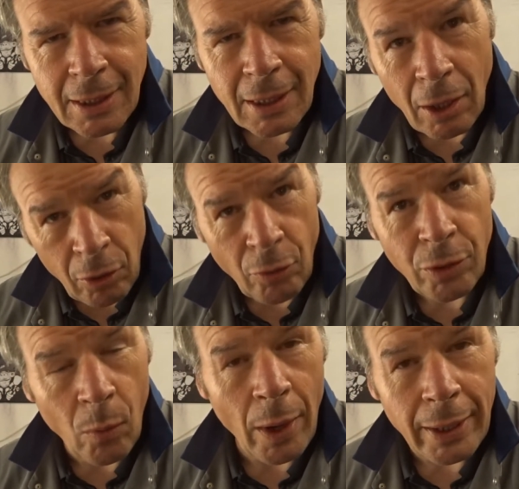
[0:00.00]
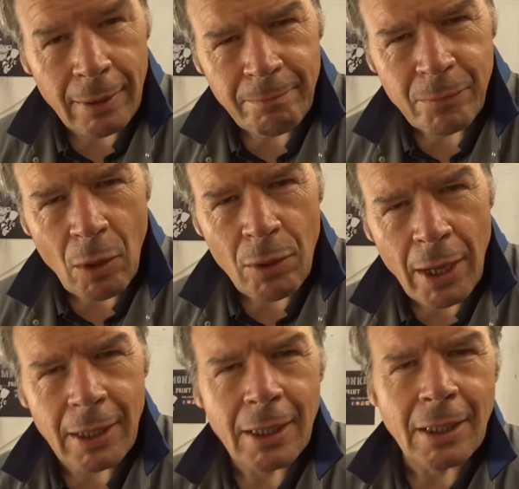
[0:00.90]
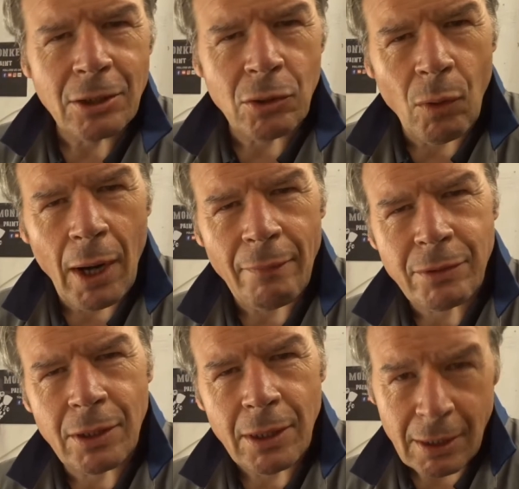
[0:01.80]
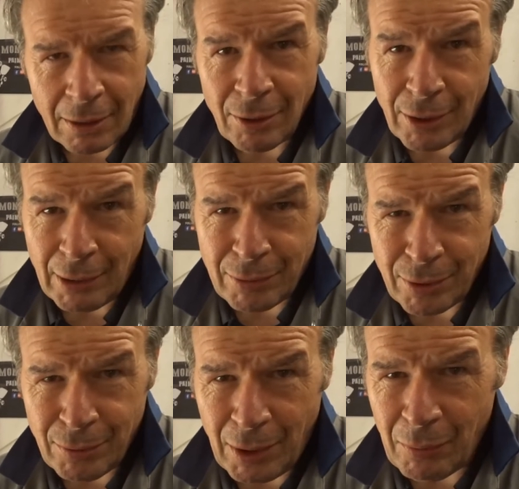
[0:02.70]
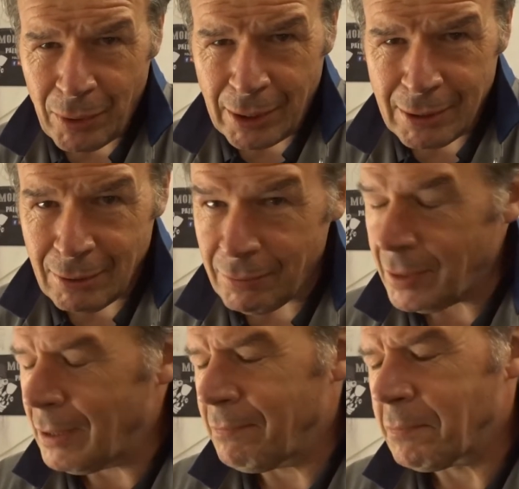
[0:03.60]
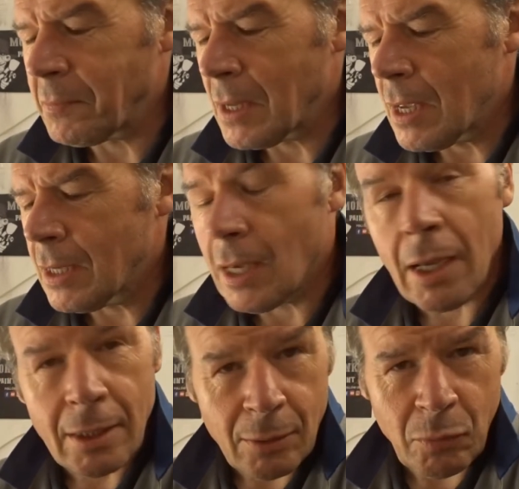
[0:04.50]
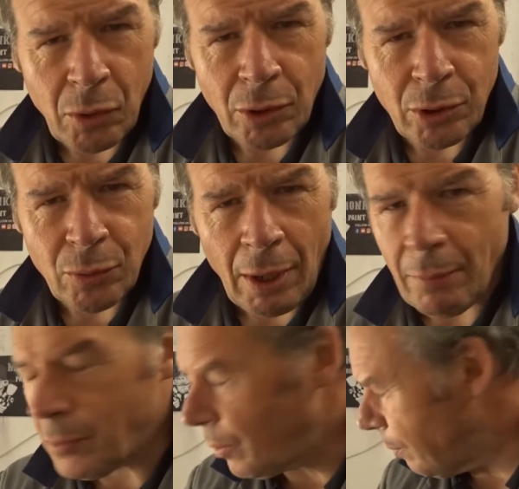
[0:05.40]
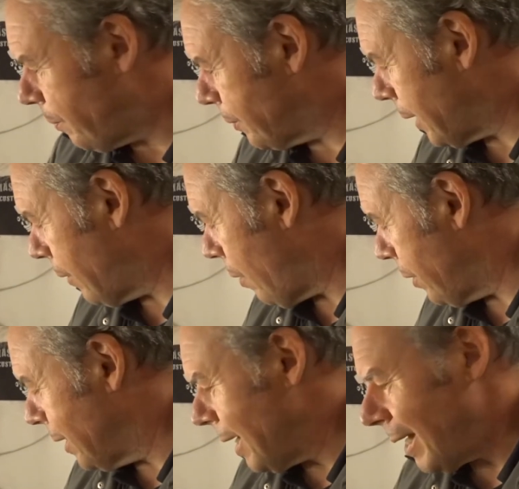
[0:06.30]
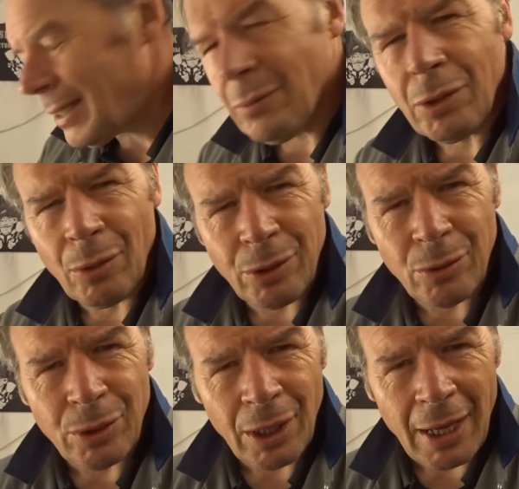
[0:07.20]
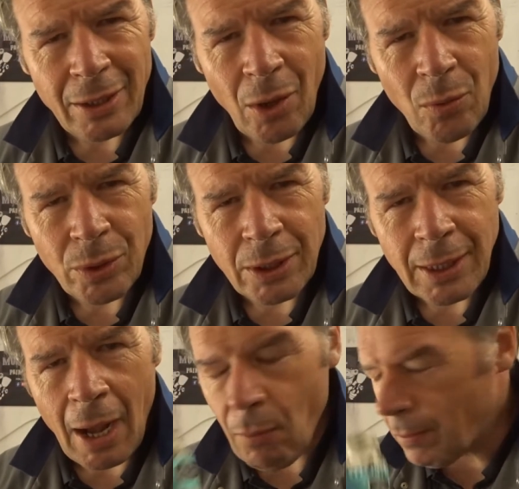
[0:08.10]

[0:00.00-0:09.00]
along the way. Okay, so I'll have to learn how to do that, won't I? So yeah, we're going to do that. We're going to put that on, and then we're going to do the lead loading. Now,